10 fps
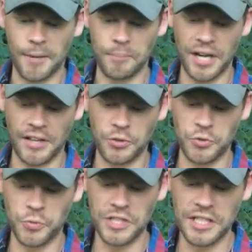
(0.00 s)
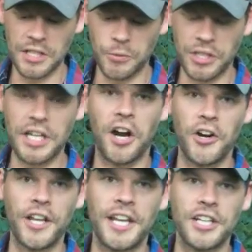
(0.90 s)
But on those really, really
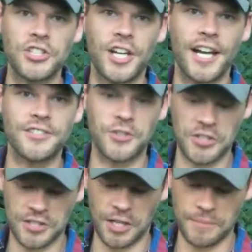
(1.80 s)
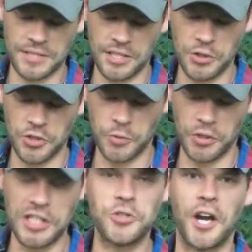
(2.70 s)
hard-hitting shots, or the stumps that you should
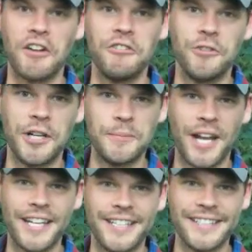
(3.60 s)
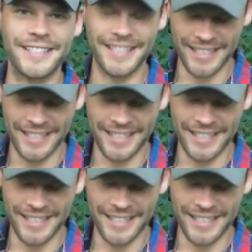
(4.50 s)
really try to avoid, but I didn't,